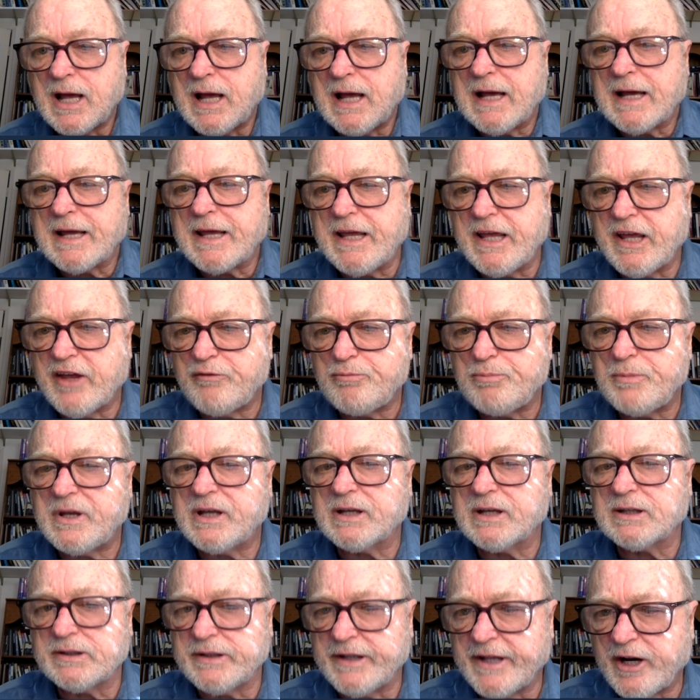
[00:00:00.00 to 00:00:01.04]
give me a
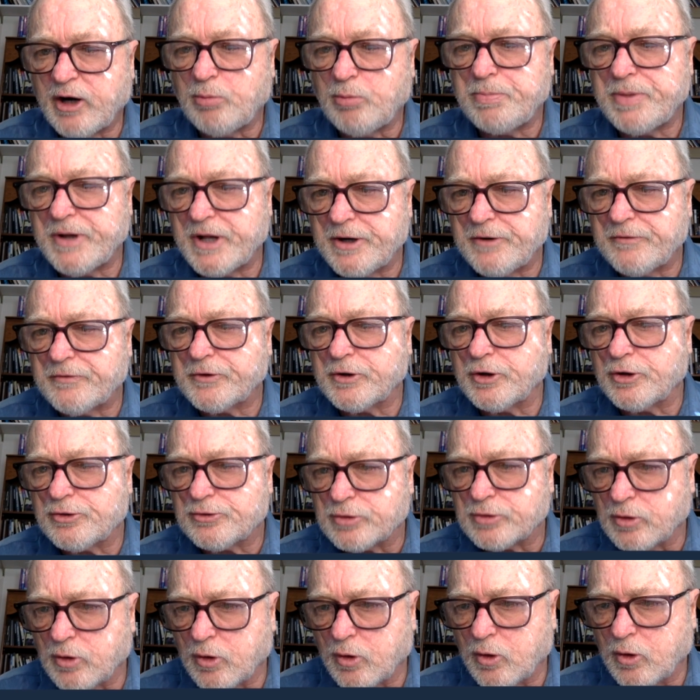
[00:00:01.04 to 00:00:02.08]
little bit of
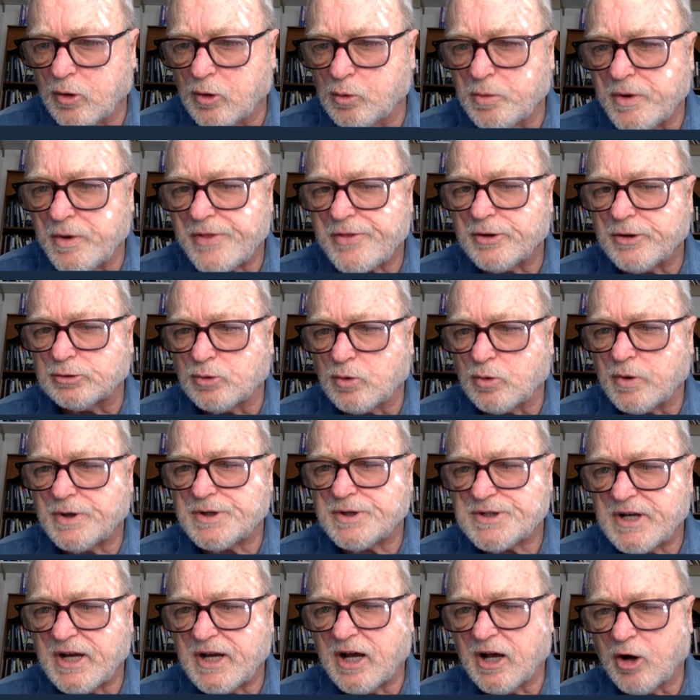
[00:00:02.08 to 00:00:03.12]
control with the Lord's
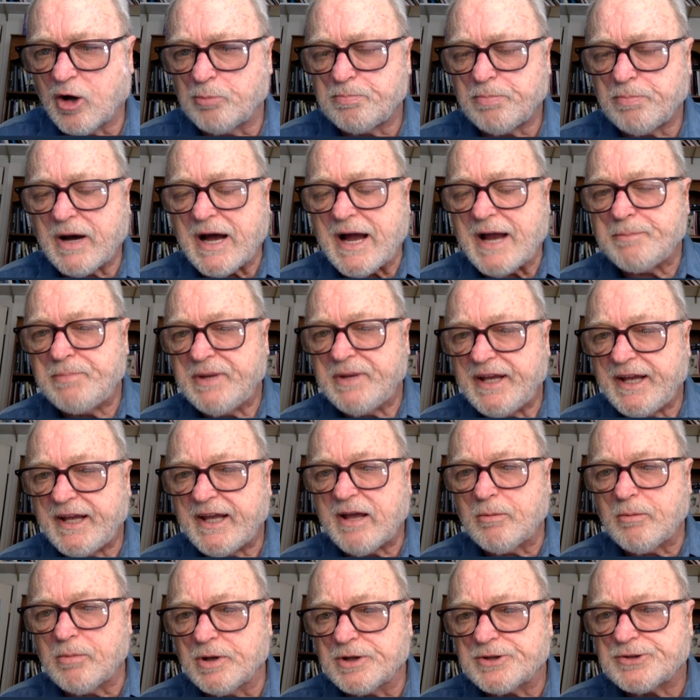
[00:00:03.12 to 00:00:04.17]
help by being
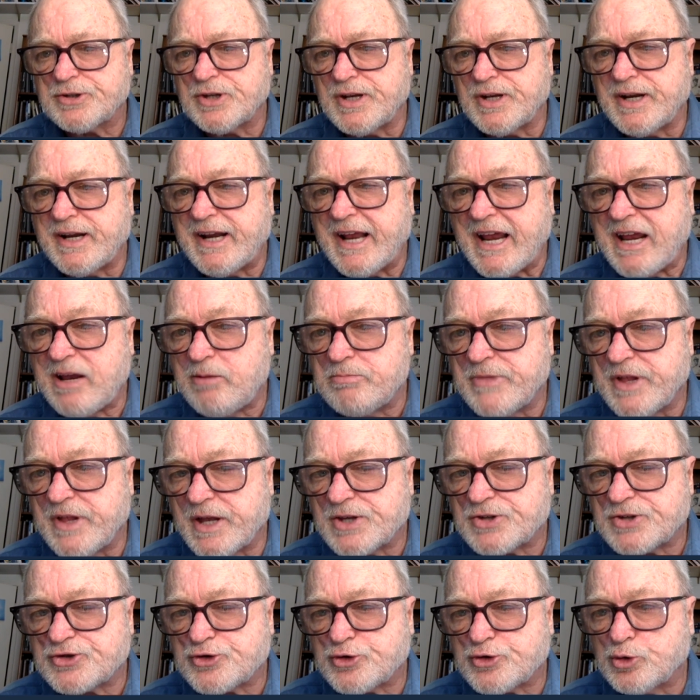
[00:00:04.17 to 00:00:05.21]
able to name this
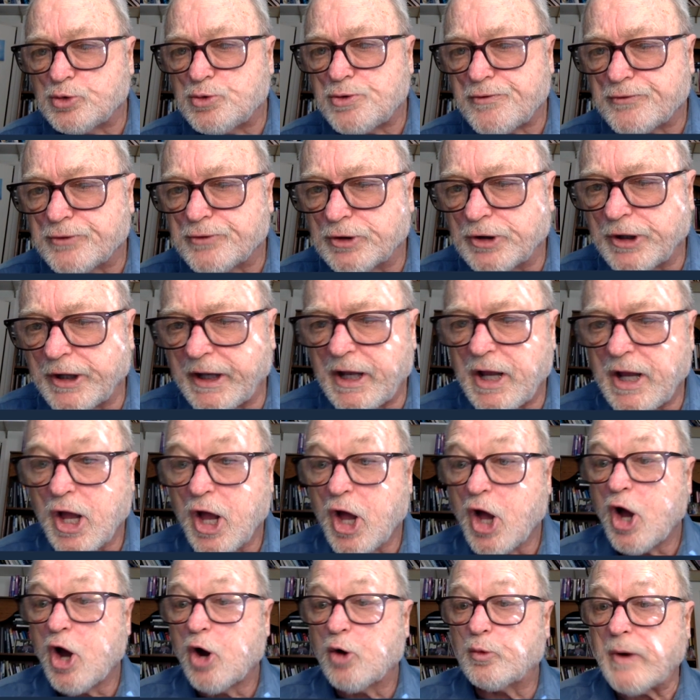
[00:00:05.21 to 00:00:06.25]
truthfully,
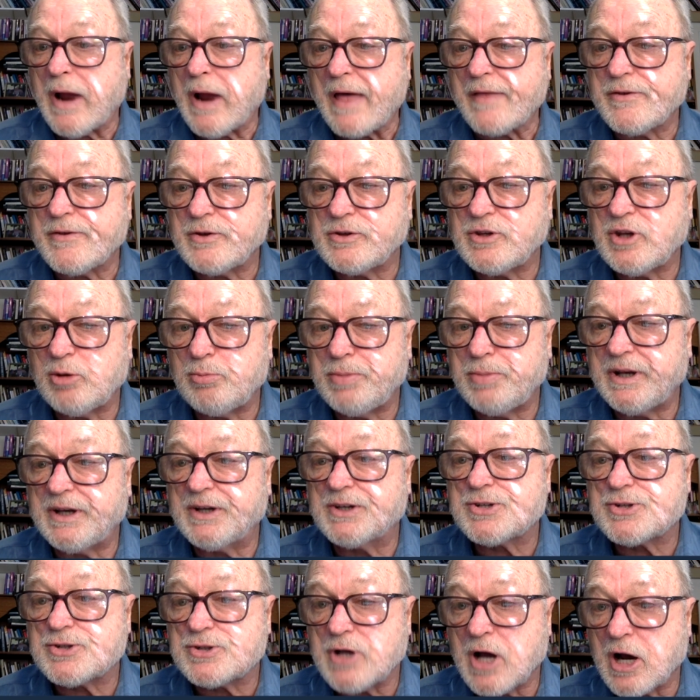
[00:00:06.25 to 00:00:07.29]
rather than being
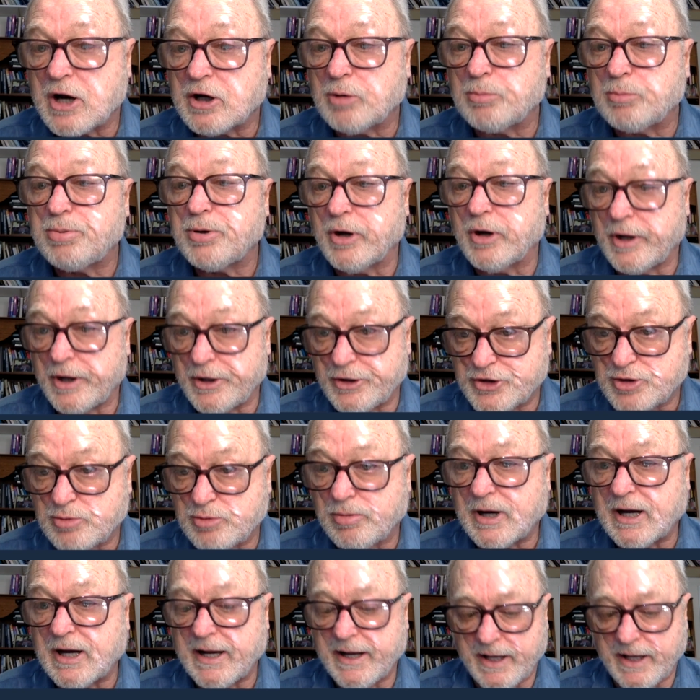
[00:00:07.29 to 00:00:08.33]
sucker punched
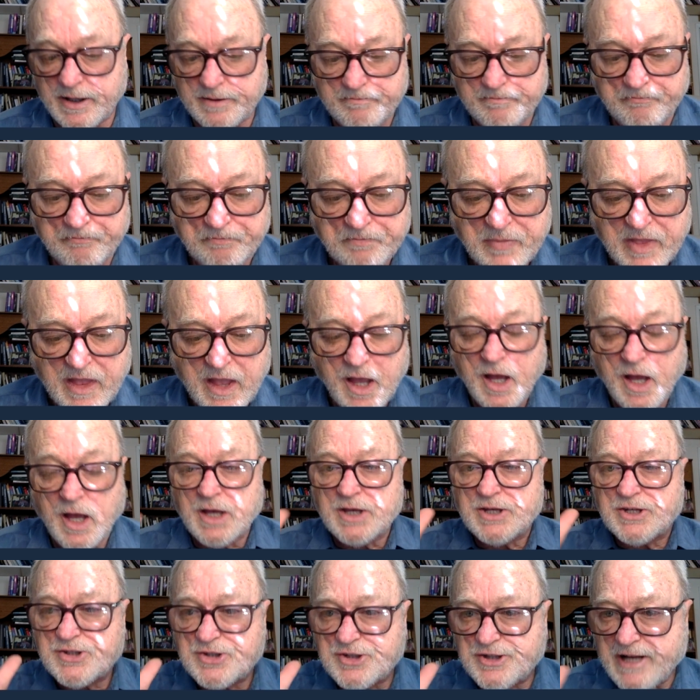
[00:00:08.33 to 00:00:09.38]
by it.
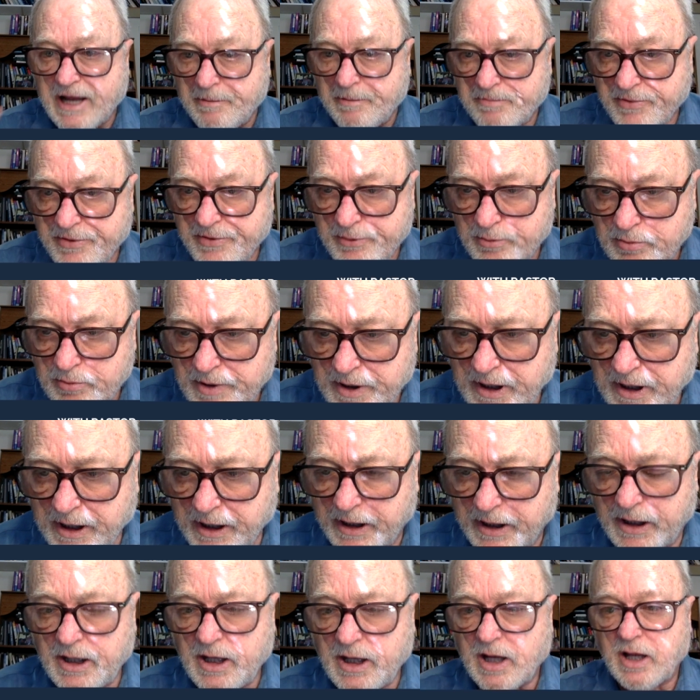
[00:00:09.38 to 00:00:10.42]
Step
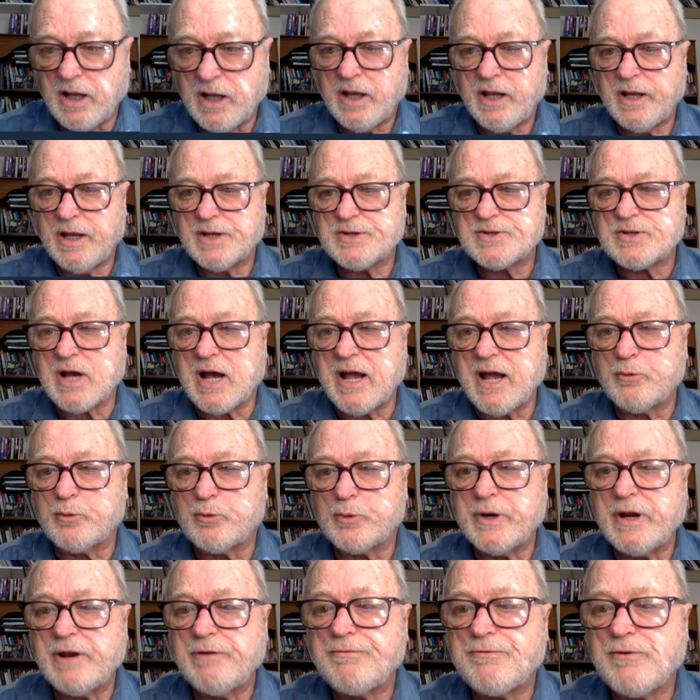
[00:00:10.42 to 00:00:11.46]
three is I
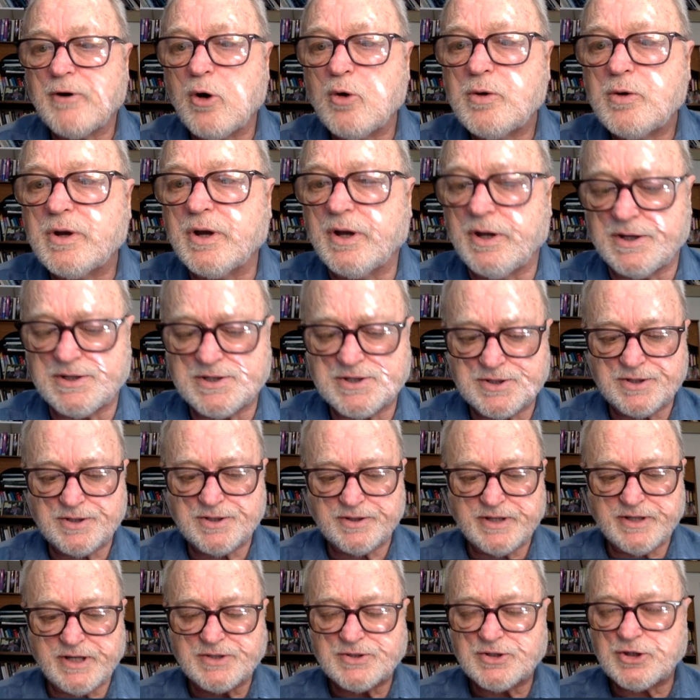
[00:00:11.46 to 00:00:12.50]
refocus.
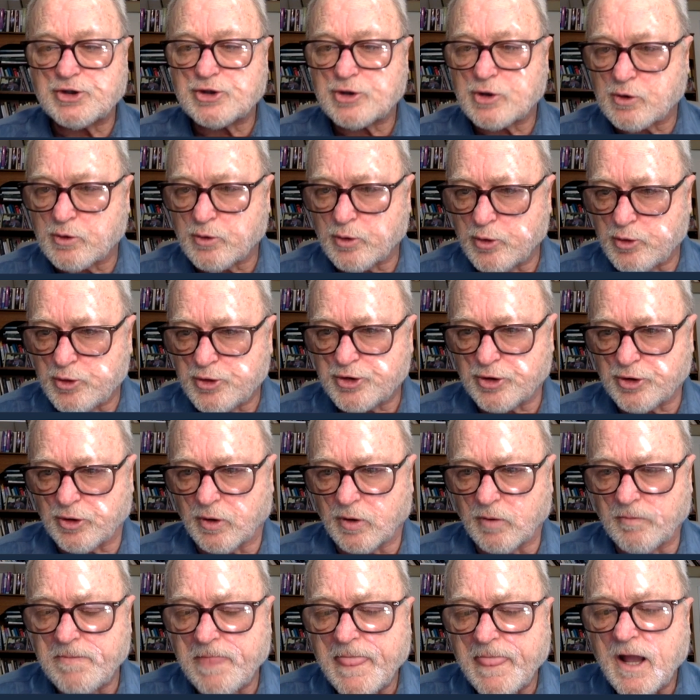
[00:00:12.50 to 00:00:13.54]
This is crucial.
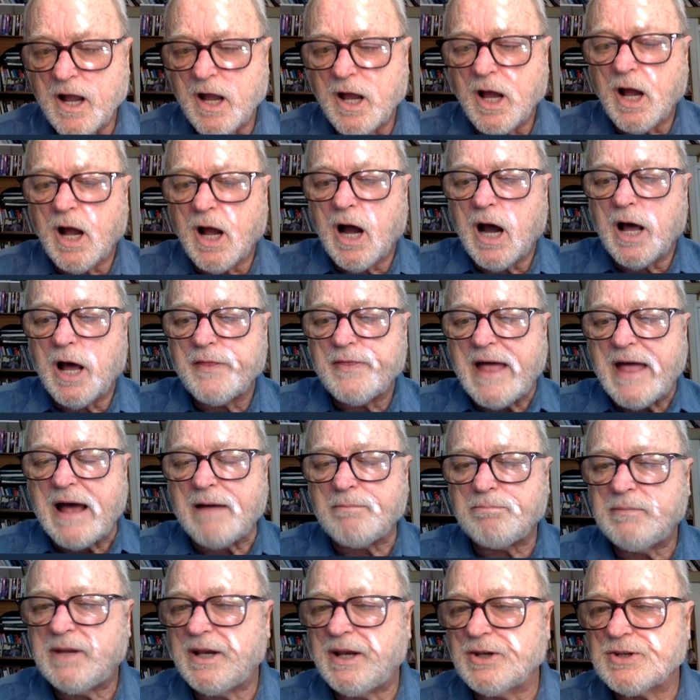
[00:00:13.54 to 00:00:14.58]
That
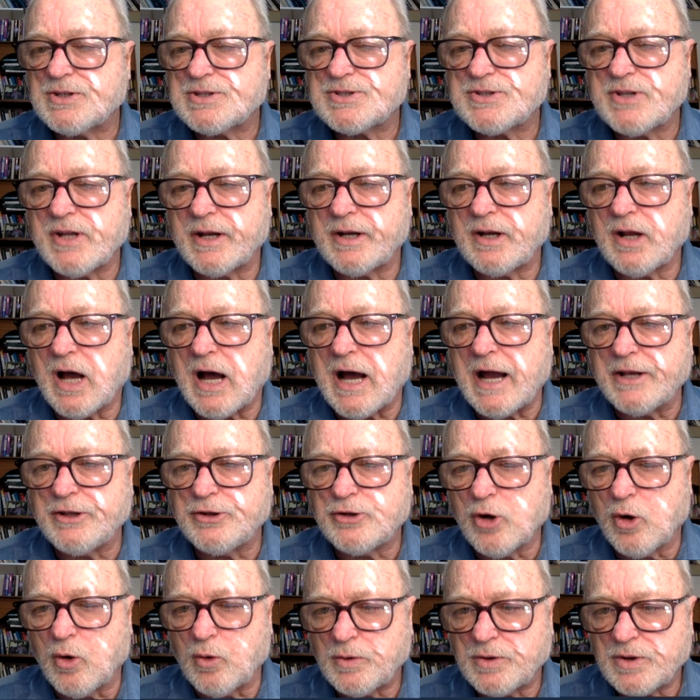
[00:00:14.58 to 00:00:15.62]
means that I don't,